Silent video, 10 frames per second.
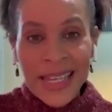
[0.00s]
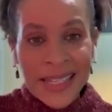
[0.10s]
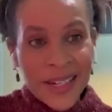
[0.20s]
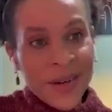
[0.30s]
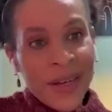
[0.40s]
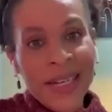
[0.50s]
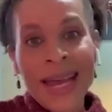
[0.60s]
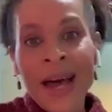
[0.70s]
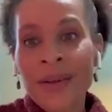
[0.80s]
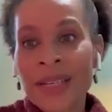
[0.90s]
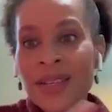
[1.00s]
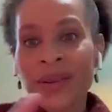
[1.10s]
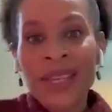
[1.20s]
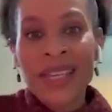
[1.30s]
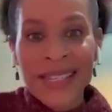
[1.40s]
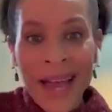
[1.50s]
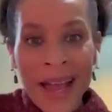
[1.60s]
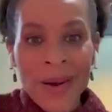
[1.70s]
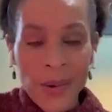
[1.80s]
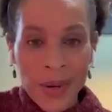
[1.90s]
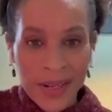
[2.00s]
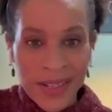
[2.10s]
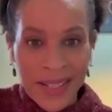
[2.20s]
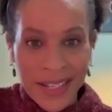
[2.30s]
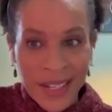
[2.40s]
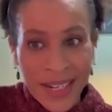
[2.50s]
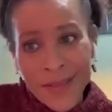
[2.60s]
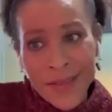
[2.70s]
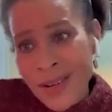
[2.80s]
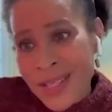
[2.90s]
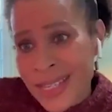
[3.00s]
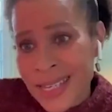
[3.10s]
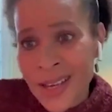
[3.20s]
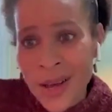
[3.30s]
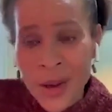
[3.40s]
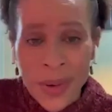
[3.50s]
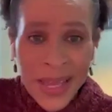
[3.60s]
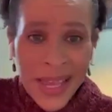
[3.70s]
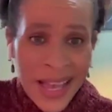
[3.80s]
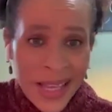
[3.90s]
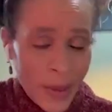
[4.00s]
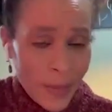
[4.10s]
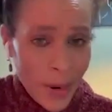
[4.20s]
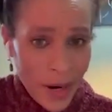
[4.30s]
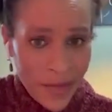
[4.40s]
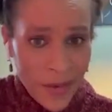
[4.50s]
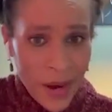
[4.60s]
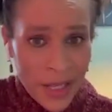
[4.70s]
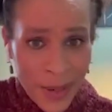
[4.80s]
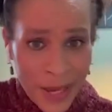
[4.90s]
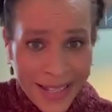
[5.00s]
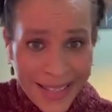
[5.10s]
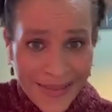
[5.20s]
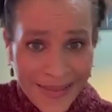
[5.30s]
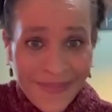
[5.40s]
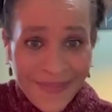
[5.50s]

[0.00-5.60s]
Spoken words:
It's integrated out into the entire organization. Even our CEO has been part of RISE Bites.